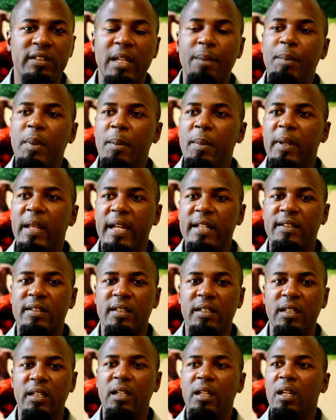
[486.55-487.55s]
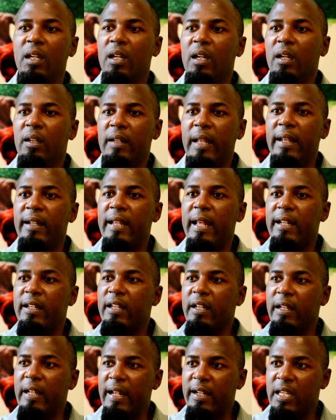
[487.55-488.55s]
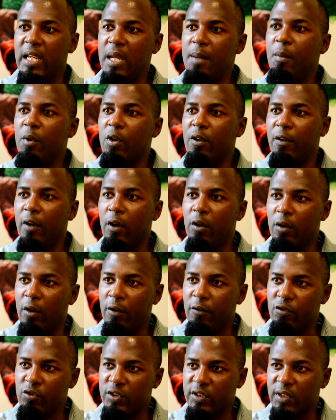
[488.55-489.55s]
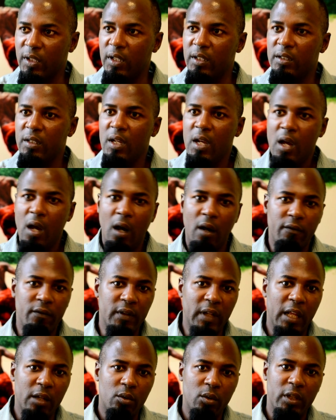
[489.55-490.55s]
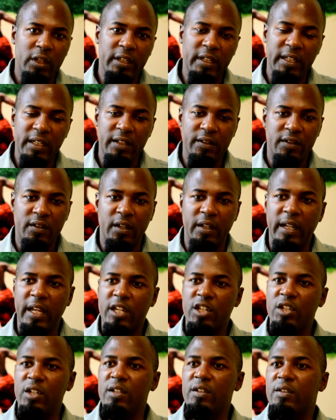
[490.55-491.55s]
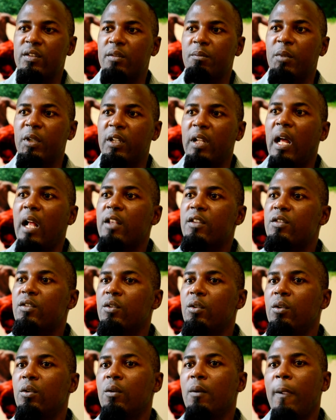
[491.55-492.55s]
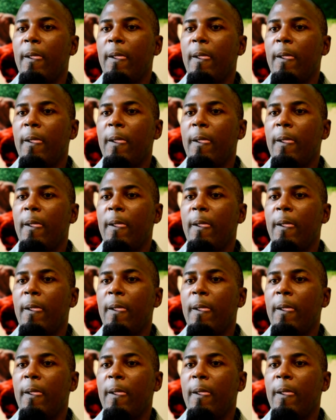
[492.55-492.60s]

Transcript: that people can see that came out of a result of not only these connections but also